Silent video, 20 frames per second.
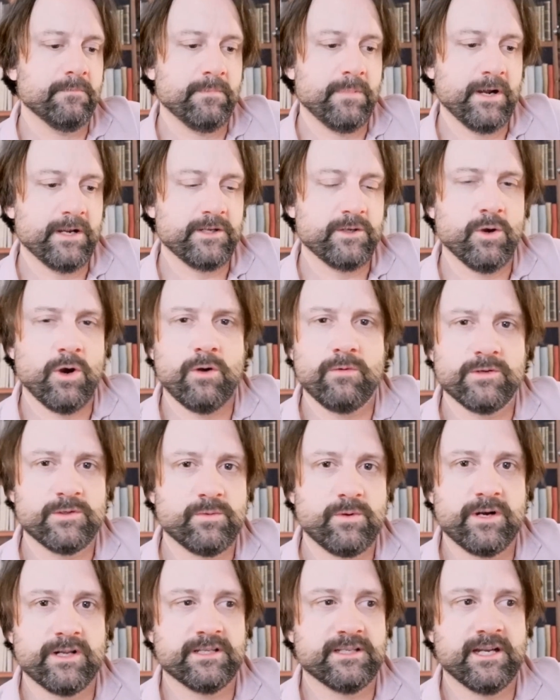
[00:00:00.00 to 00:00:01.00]
But you always
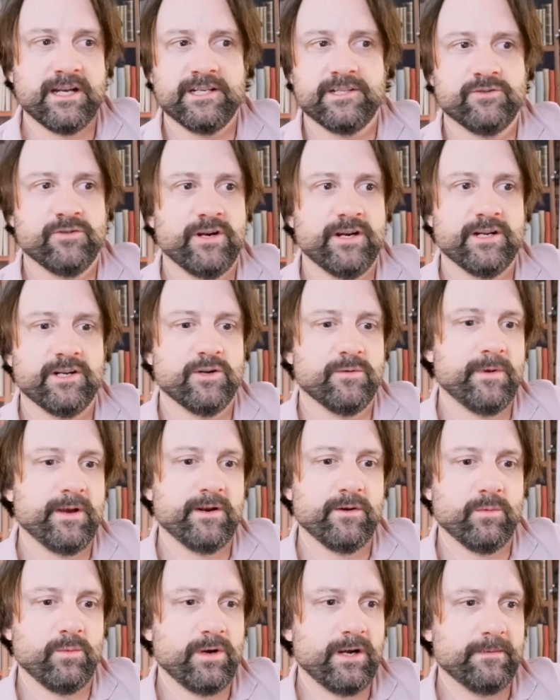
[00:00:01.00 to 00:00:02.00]
want to titrate it no
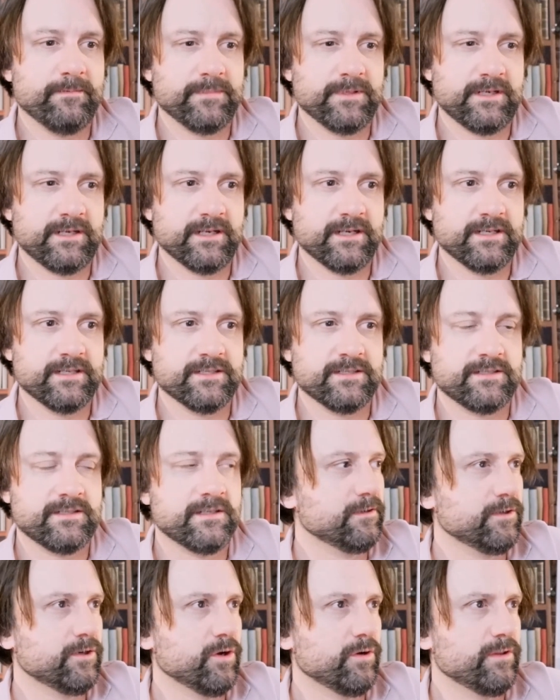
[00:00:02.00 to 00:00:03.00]
matter what because
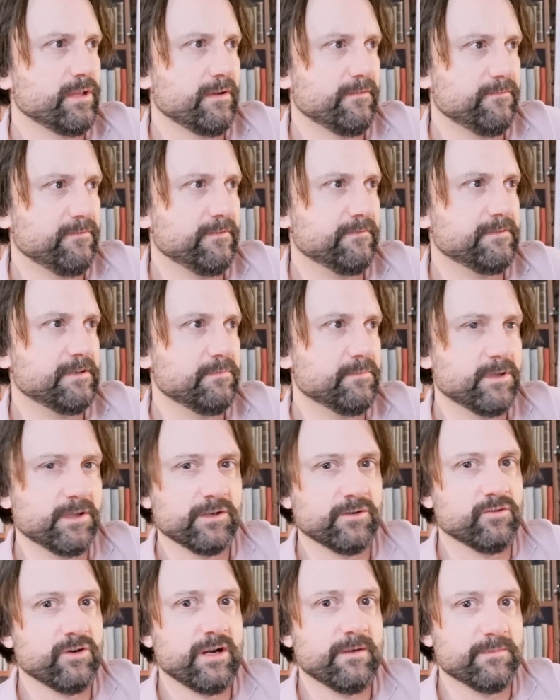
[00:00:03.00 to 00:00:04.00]
that 50
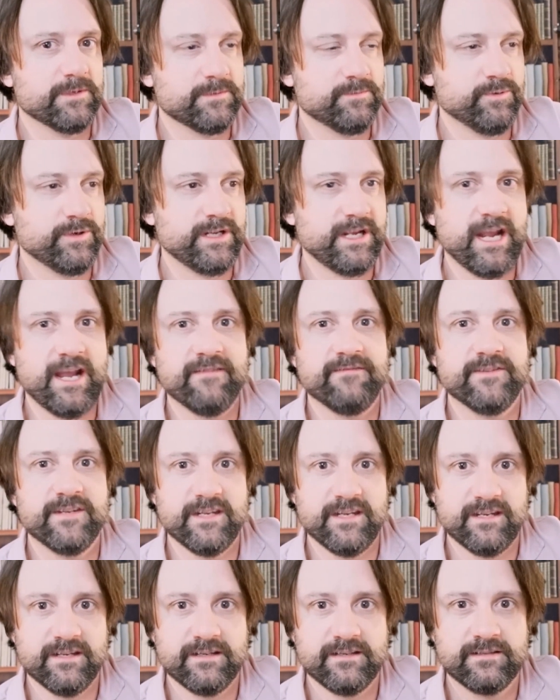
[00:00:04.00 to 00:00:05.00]
milligram is pretty
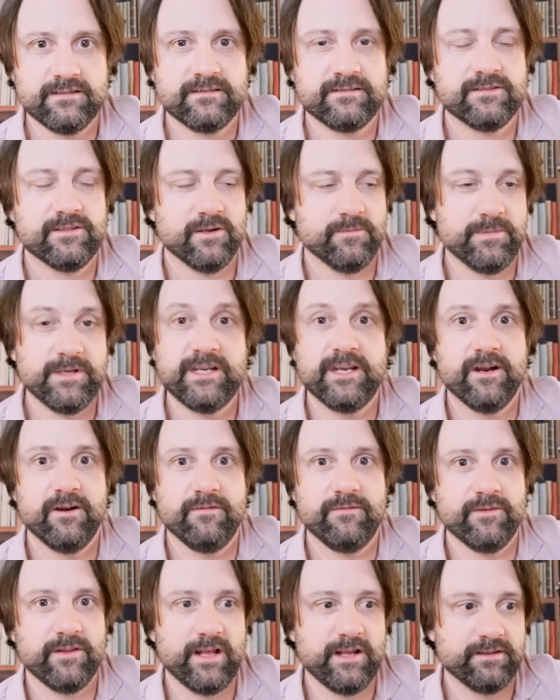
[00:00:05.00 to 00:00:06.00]
hefty. So be
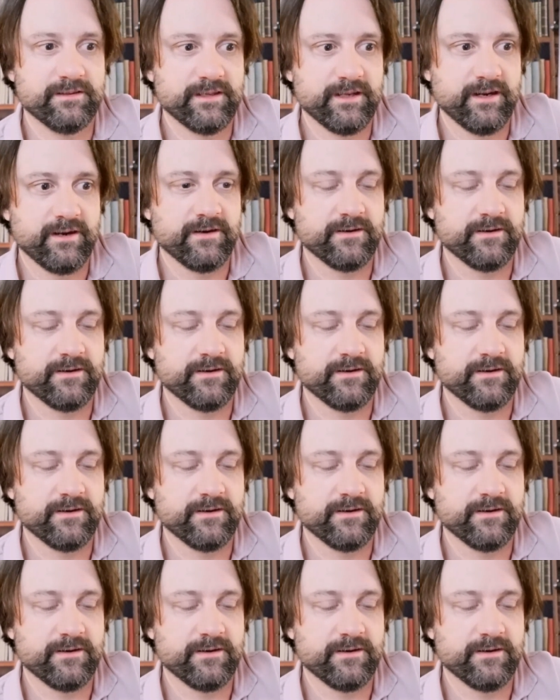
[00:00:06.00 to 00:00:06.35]
careful out there.